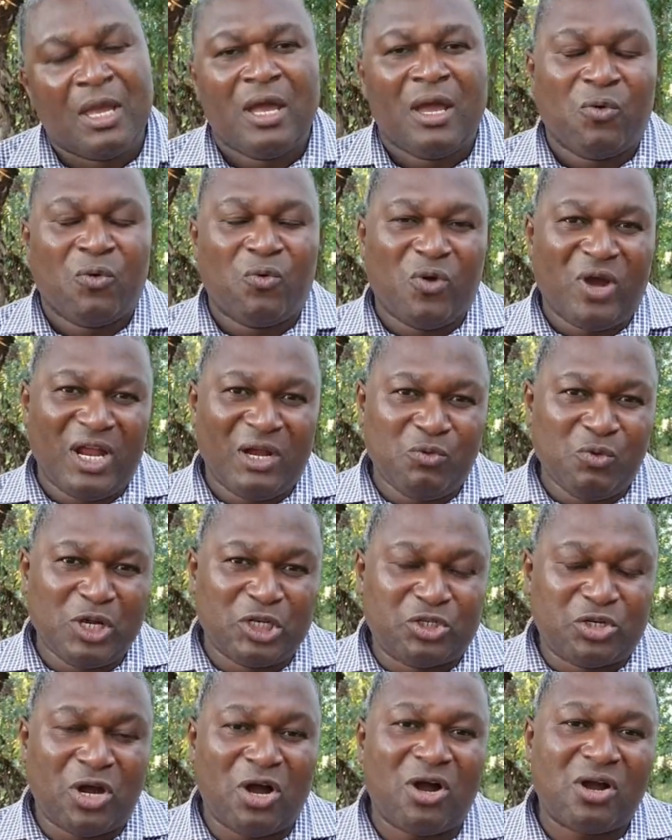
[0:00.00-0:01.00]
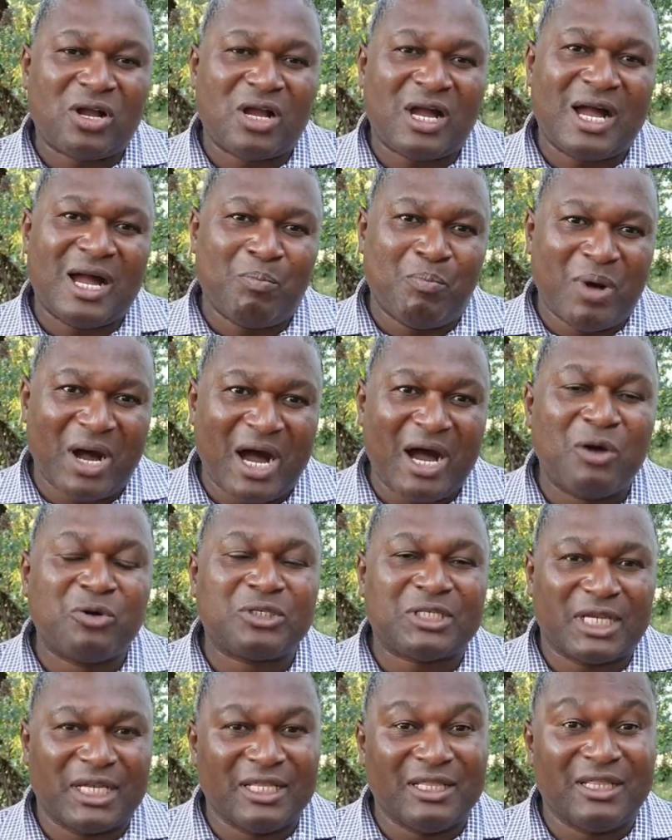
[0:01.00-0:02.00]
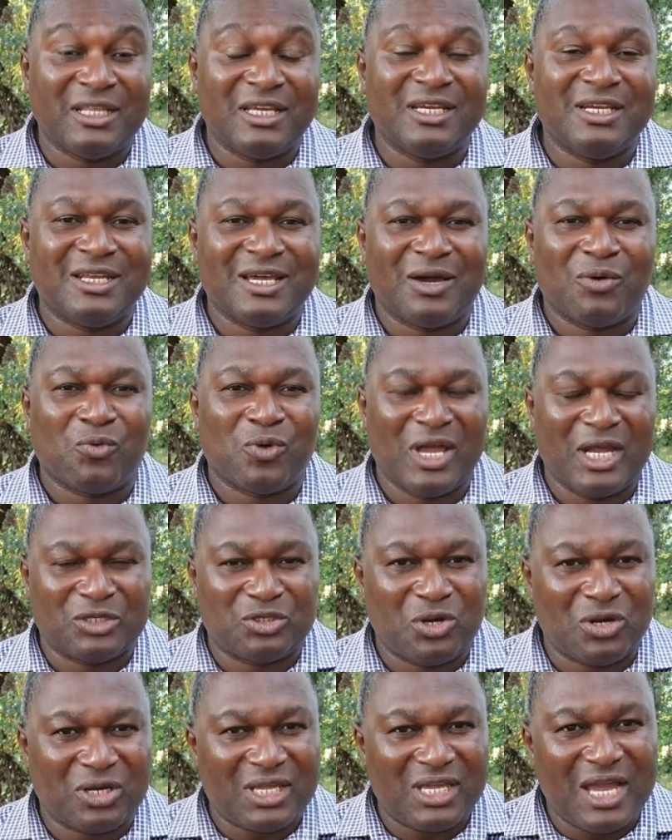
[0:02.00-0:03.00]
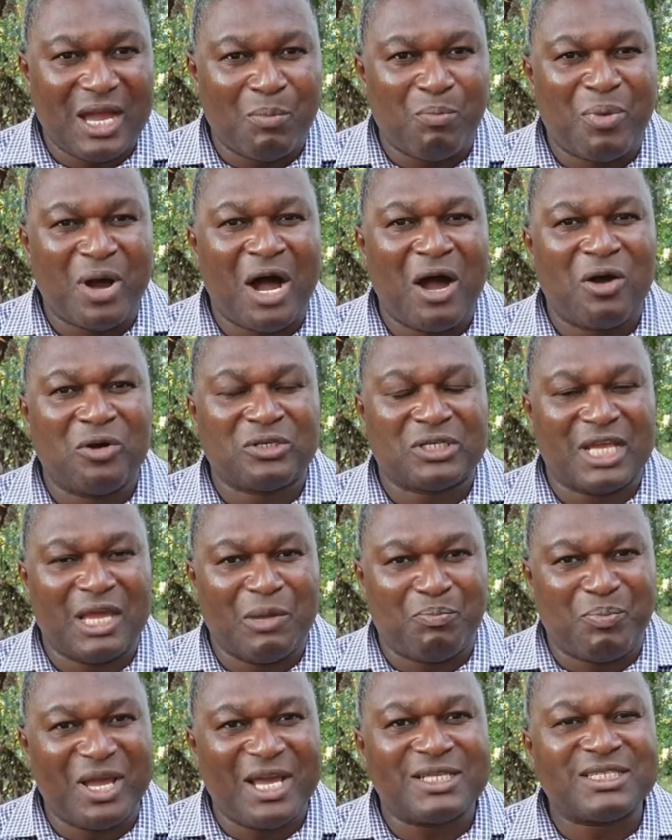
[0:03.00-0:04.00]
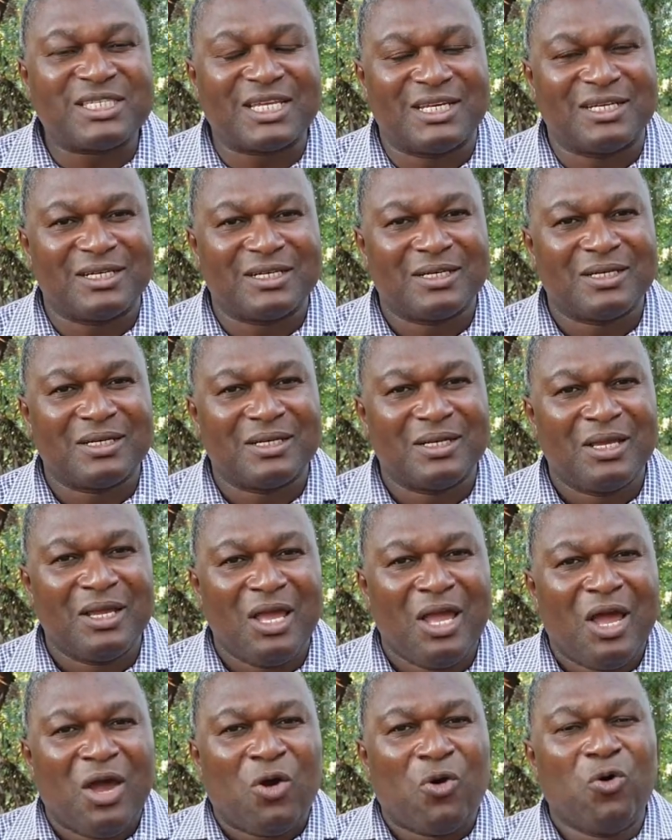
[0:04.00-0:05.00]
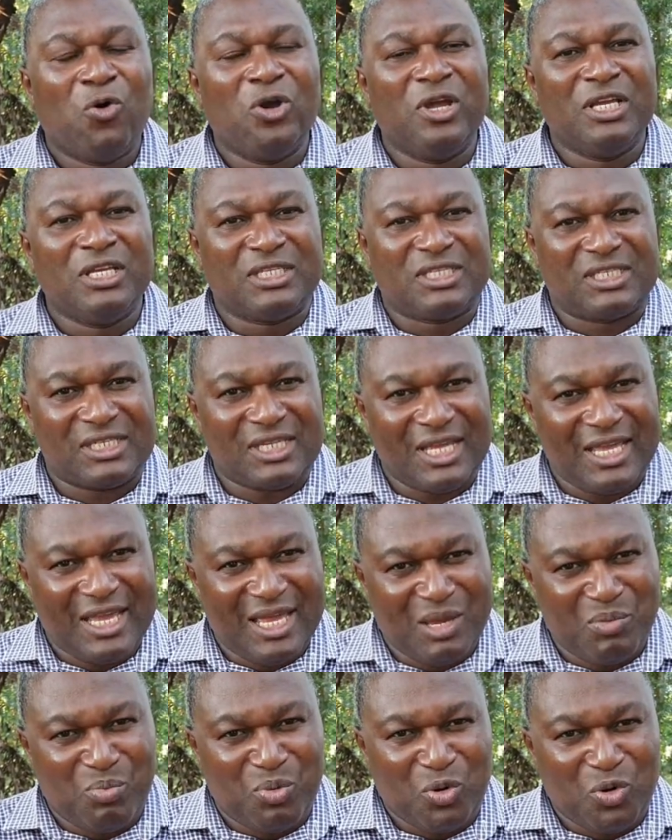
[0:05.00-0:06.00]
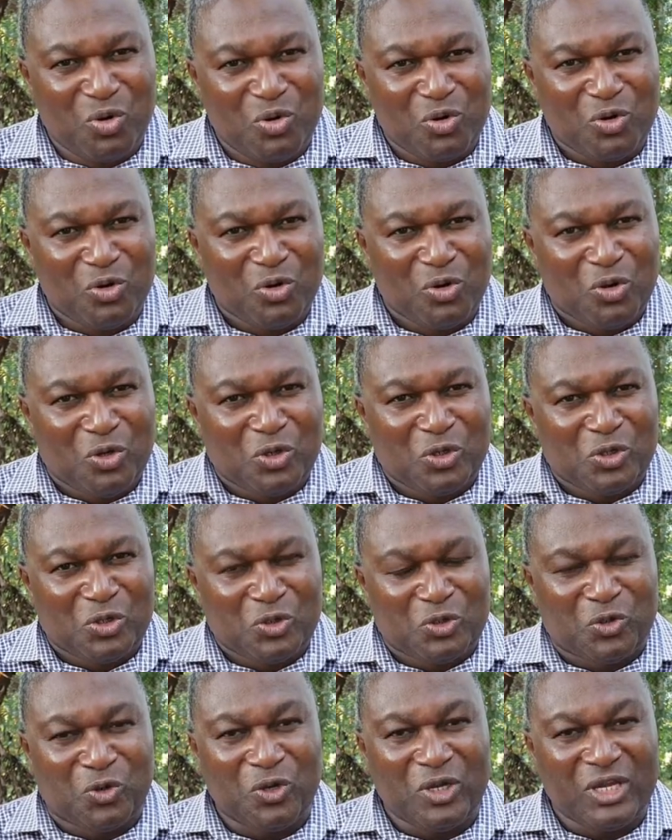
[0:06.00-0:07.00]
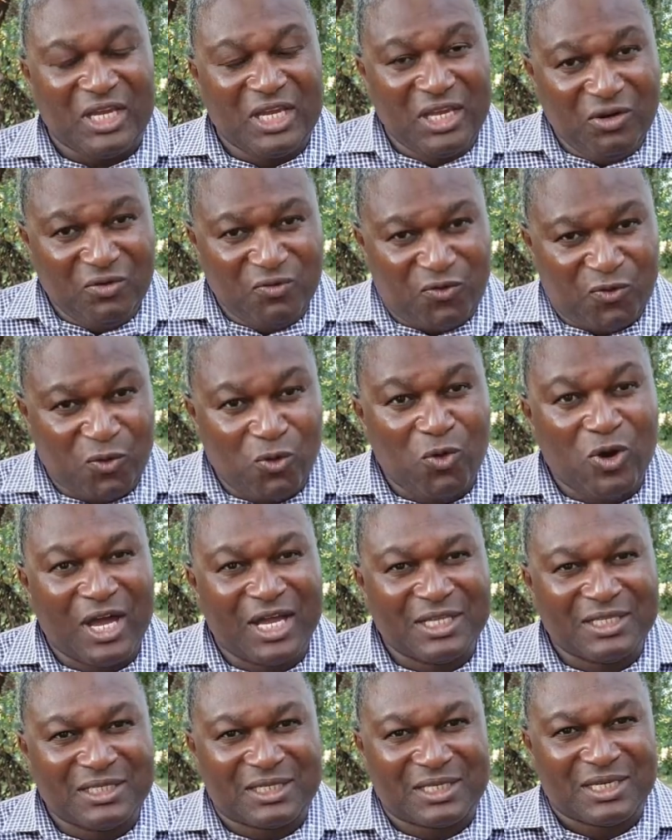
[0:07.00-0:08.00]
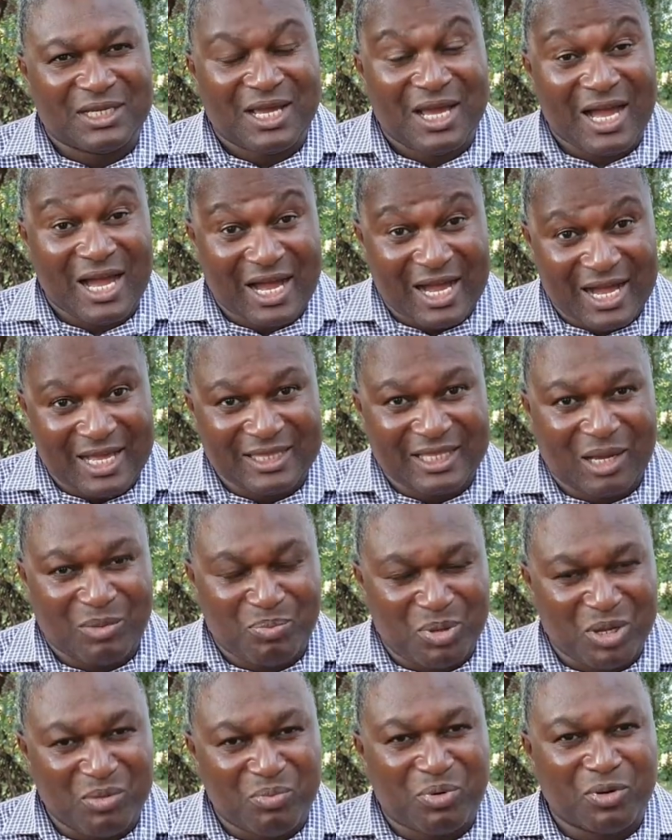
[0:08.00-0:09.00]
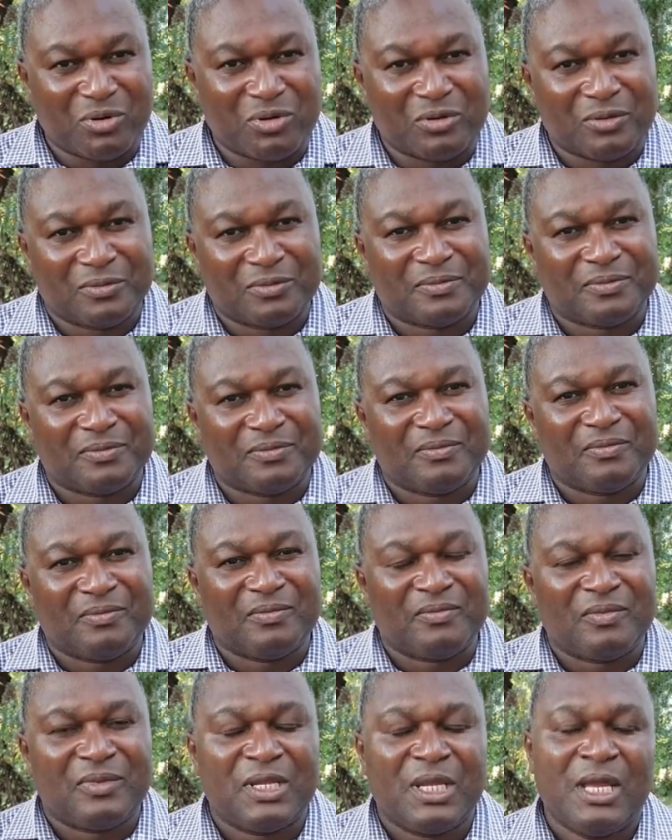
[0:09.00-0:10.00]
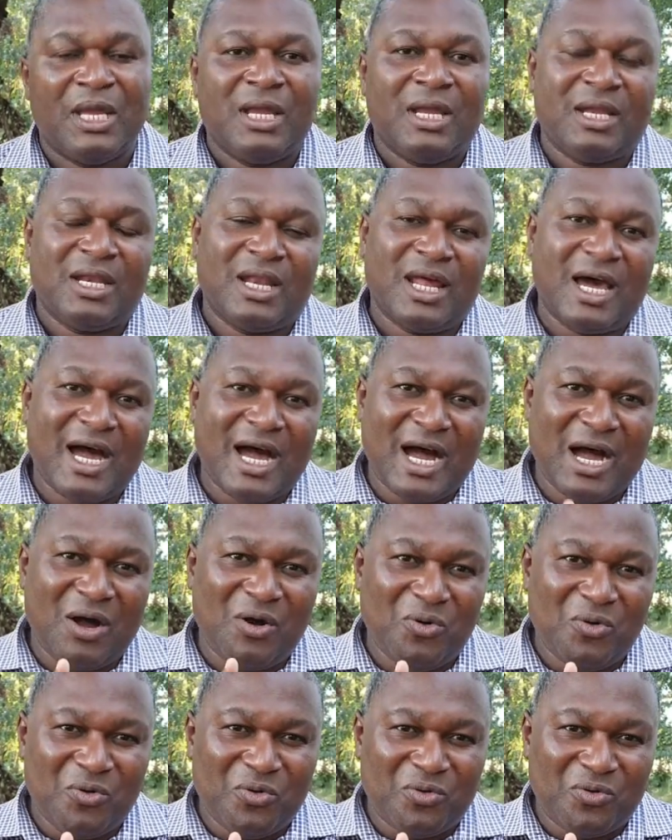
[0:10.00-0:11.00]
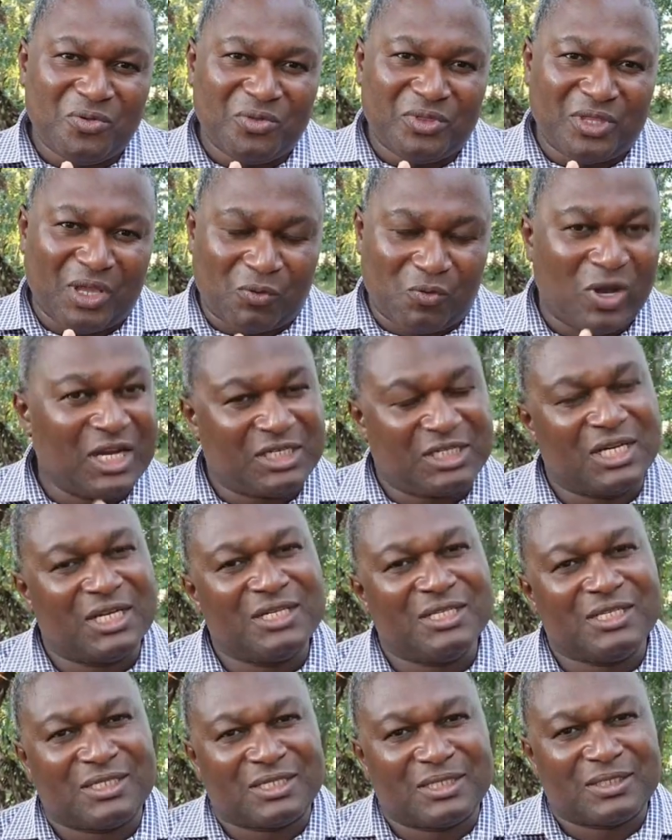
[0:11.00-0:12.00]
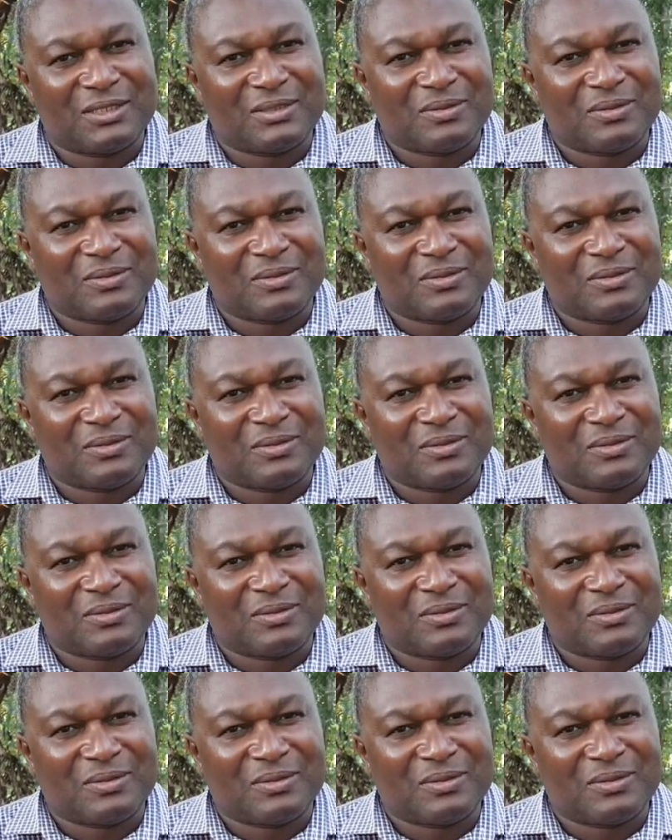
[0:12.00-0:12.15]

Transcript: When we talk about a leader, we are talking about a person who is able to influence other people. Now, the question is,